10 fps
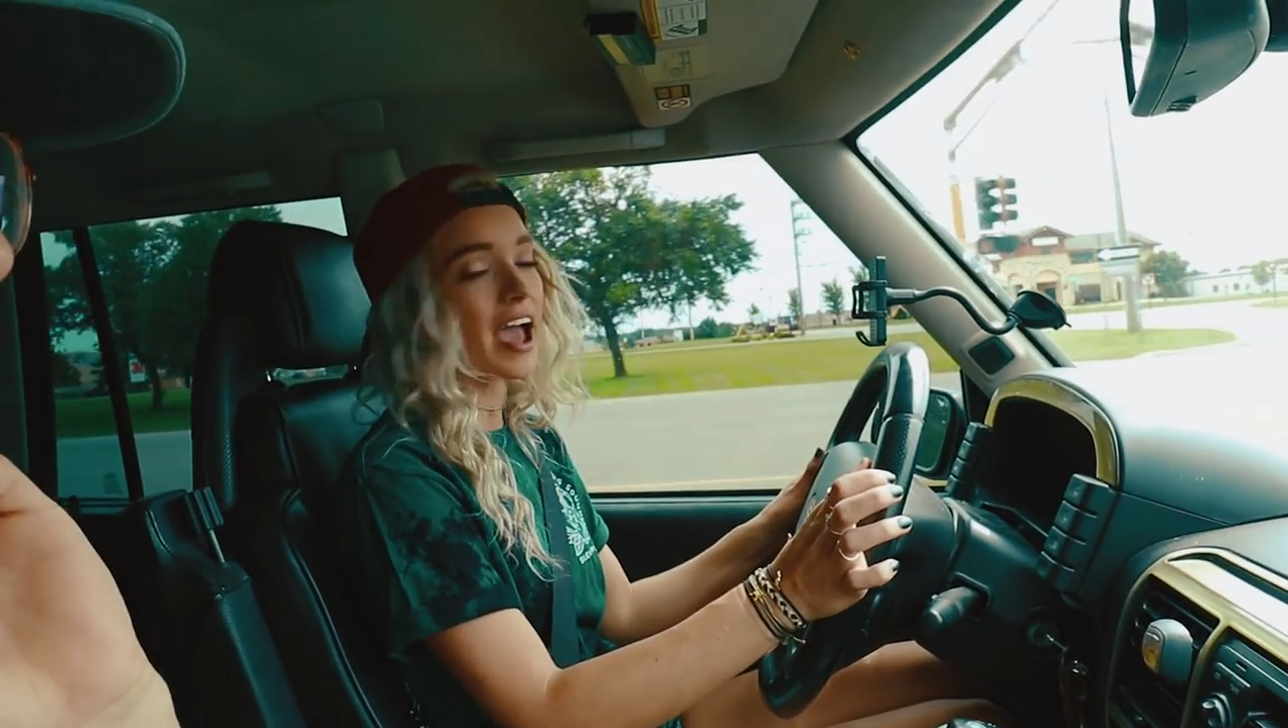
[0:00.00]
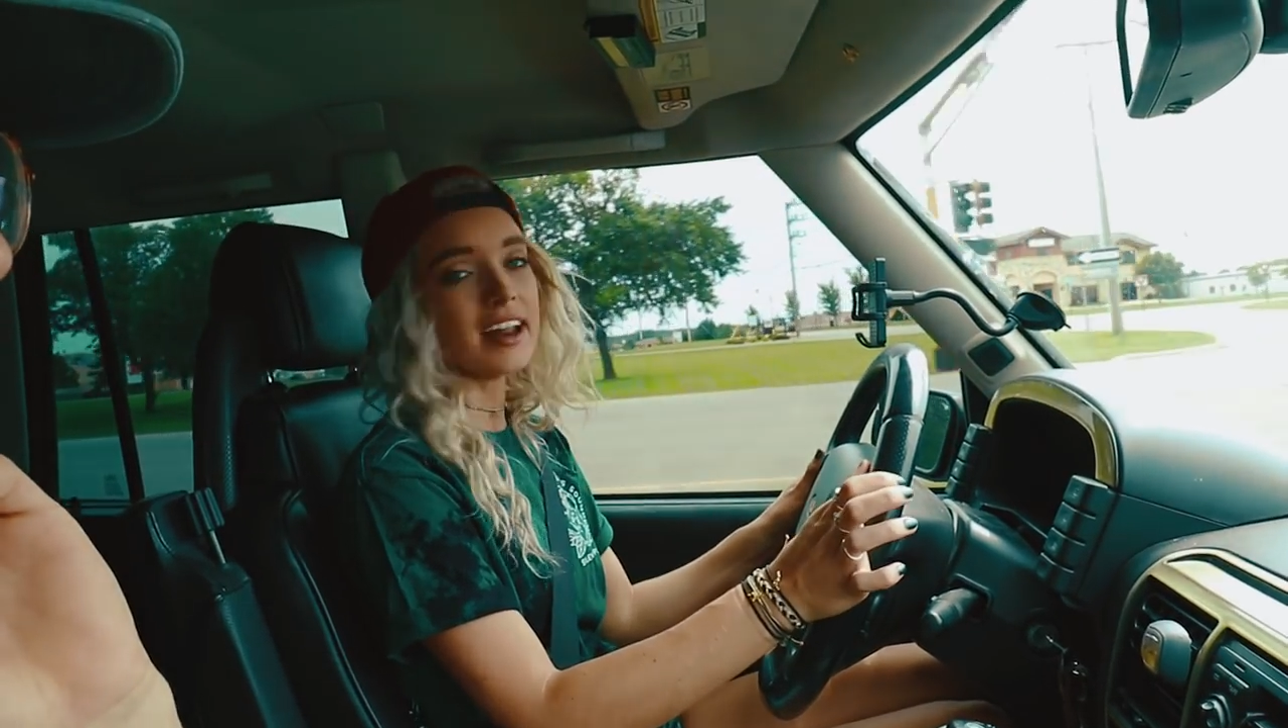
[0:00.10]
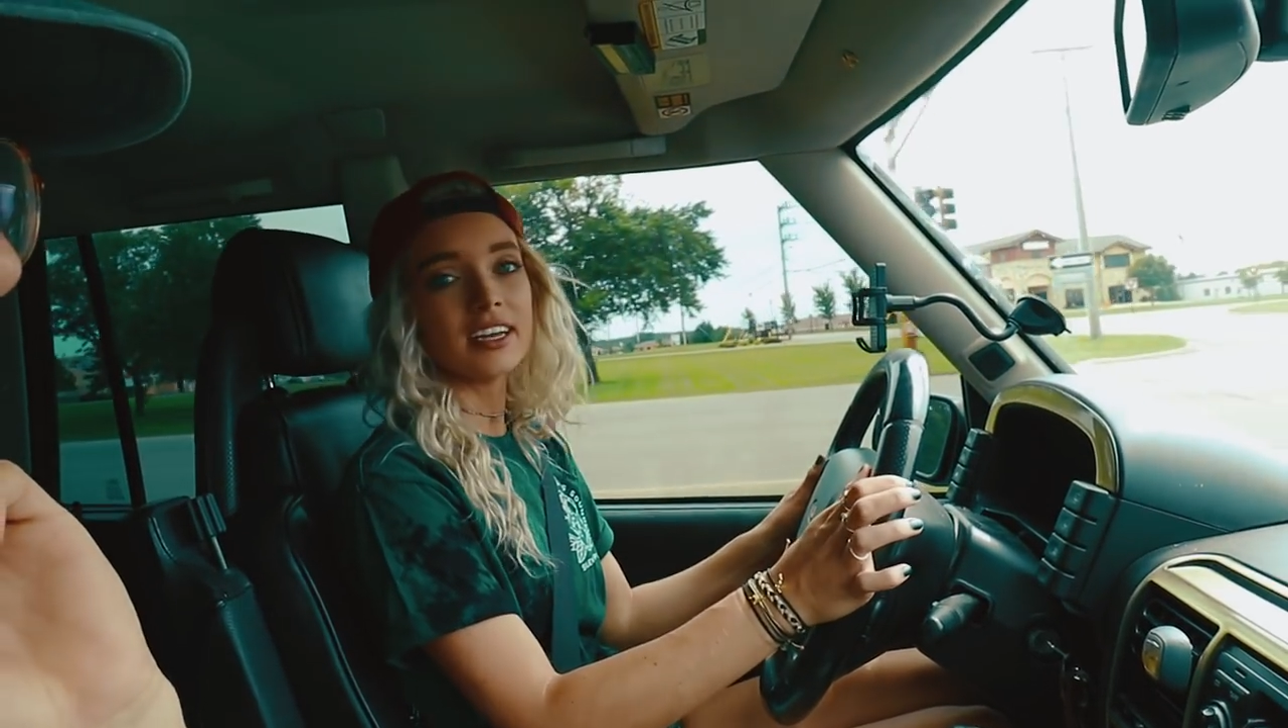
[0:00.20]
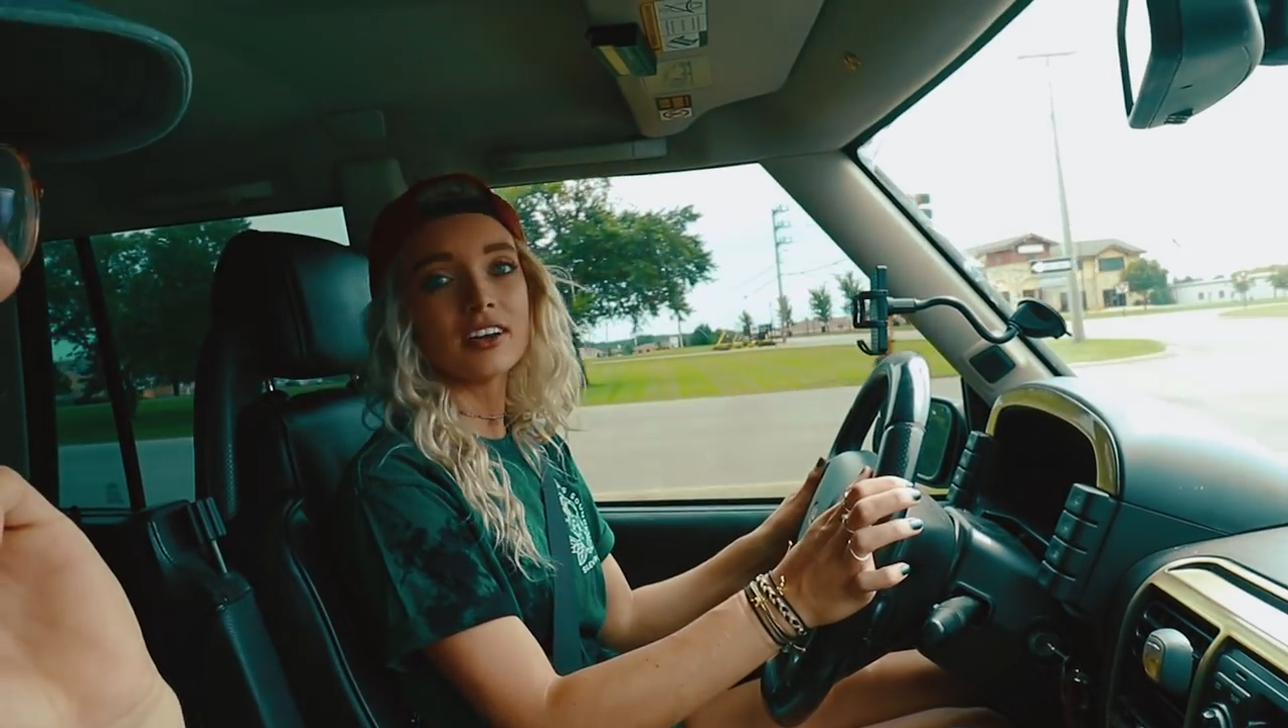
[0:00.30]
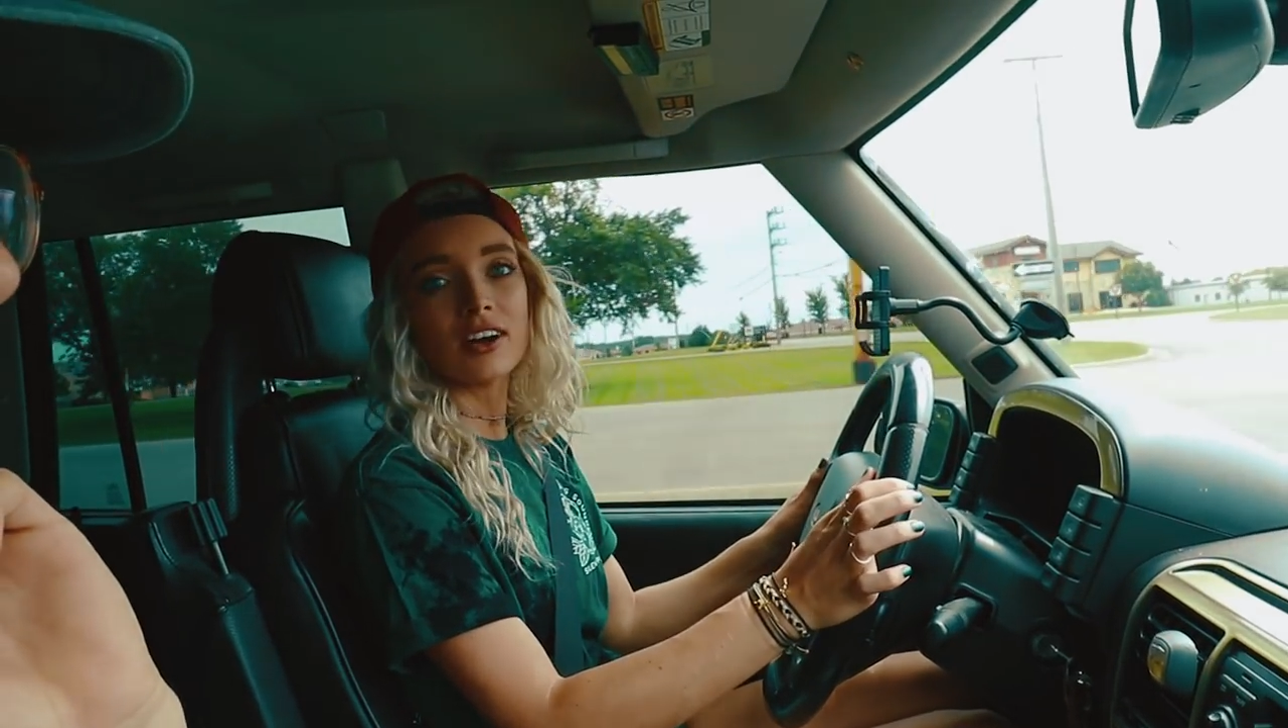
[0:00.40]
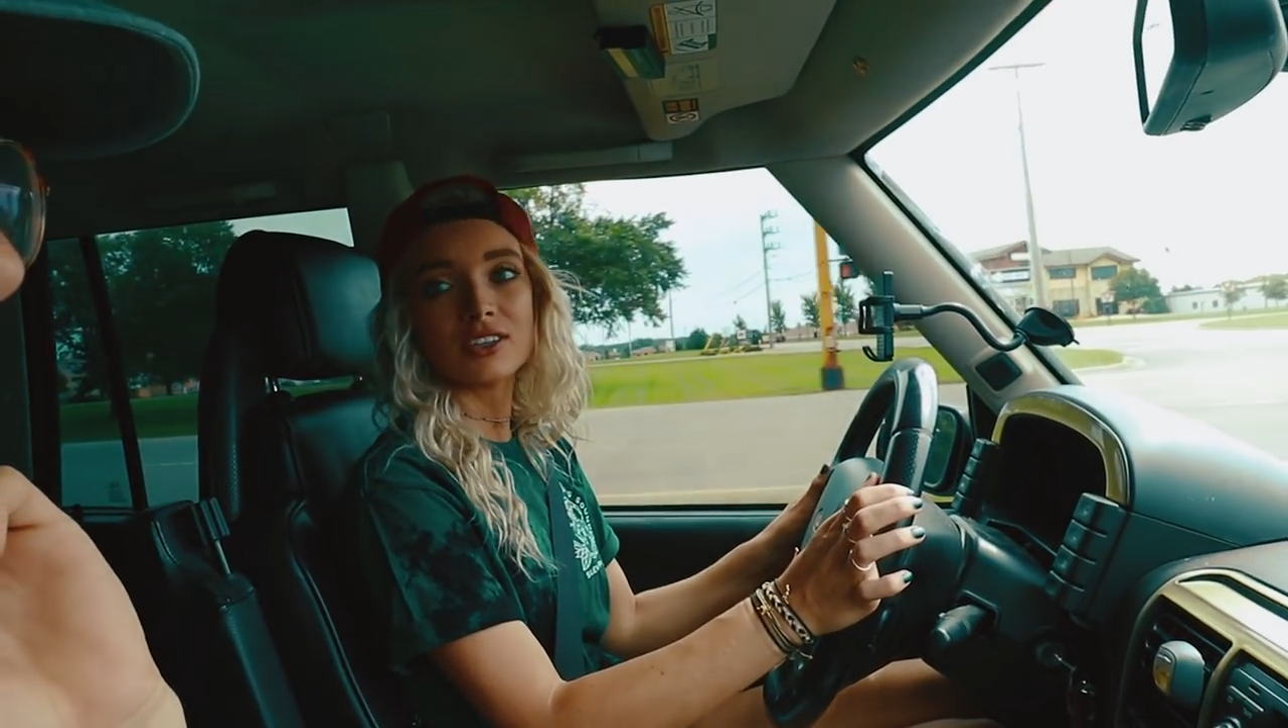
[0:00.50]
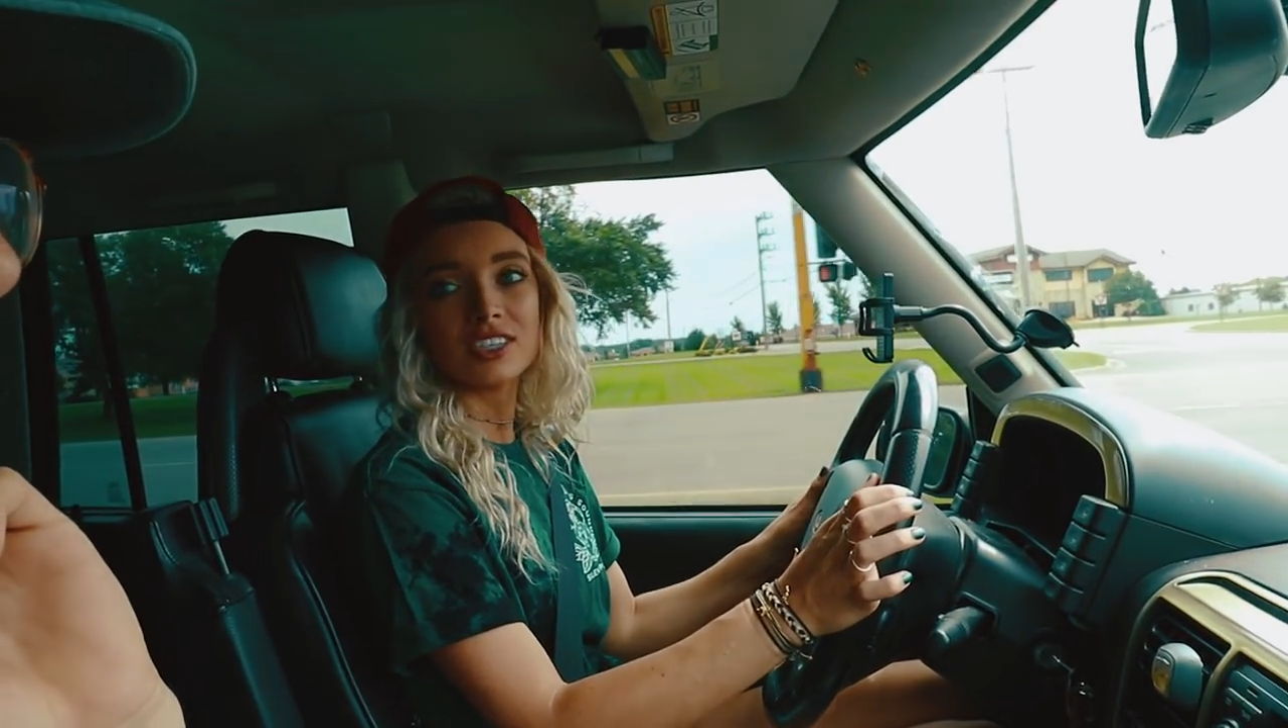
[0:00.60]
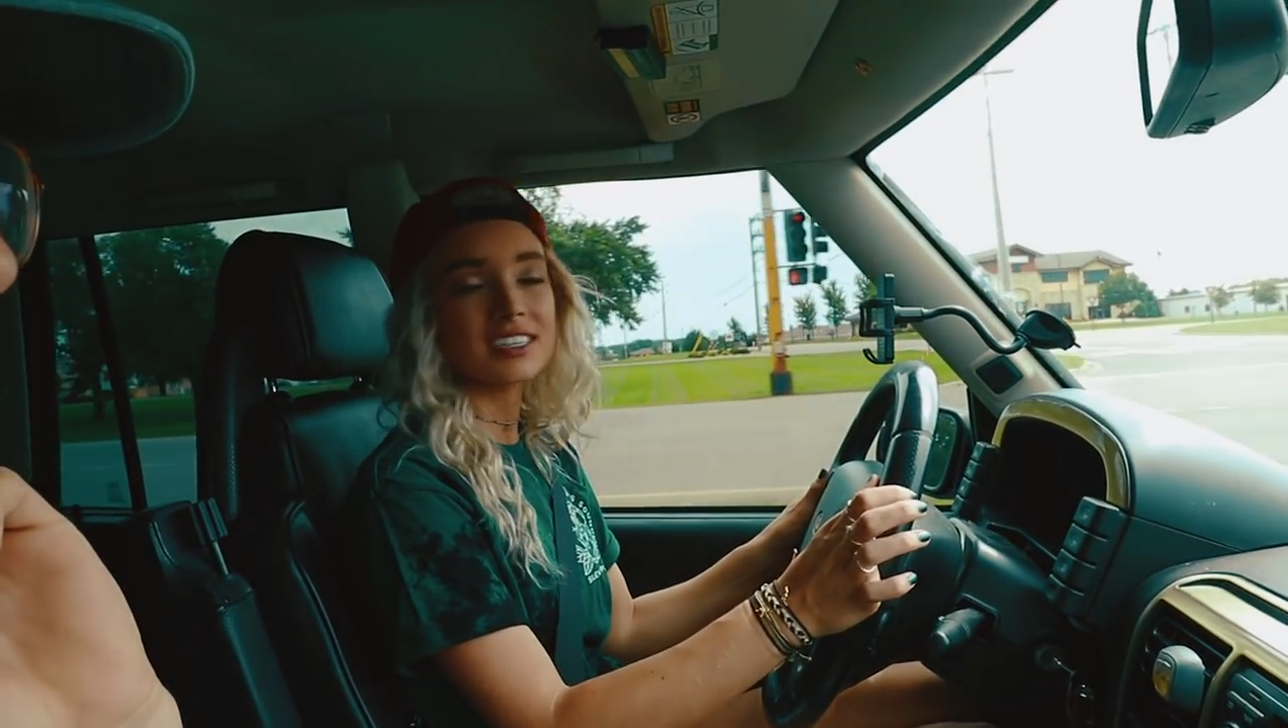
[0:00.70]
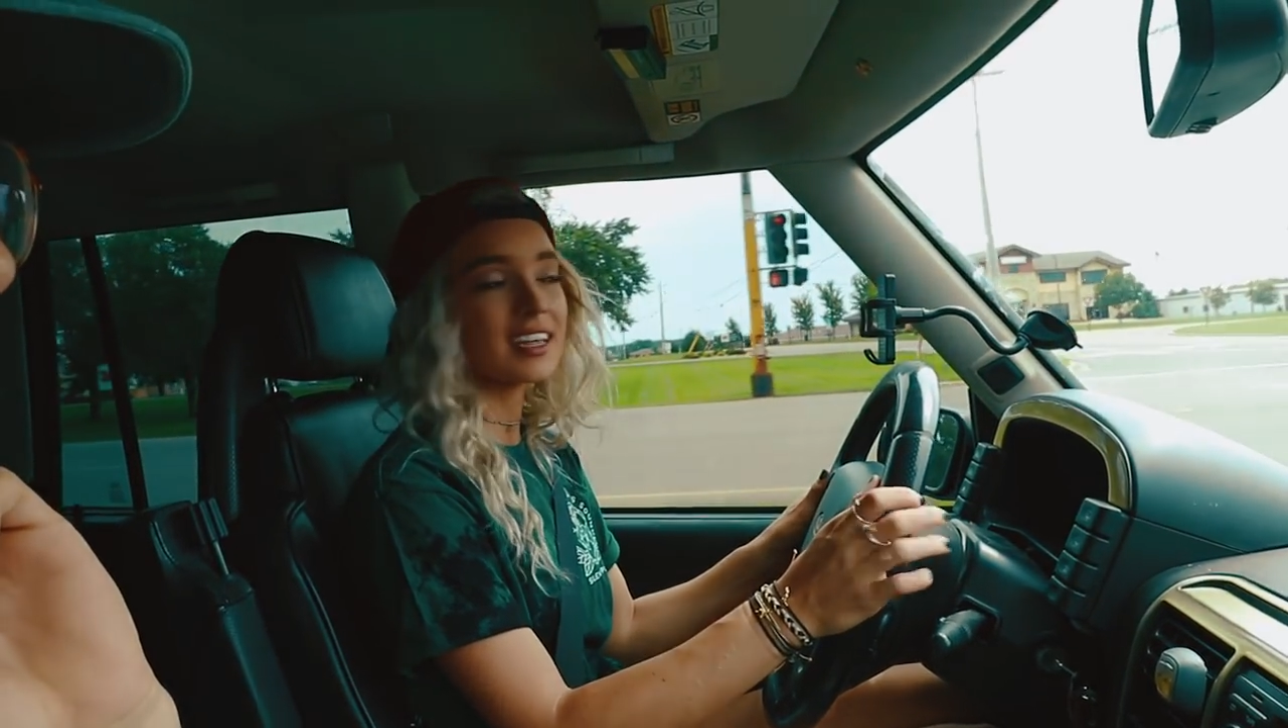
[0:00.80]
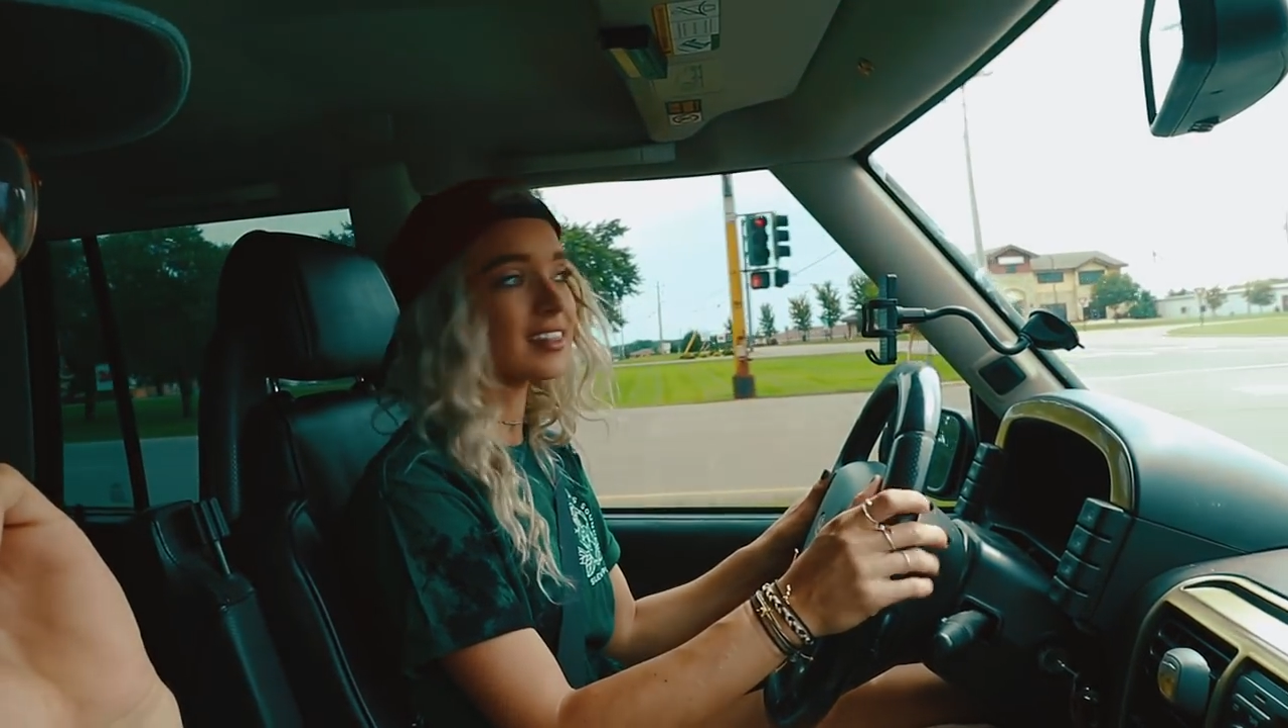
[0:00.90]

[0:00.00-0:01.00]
any groceries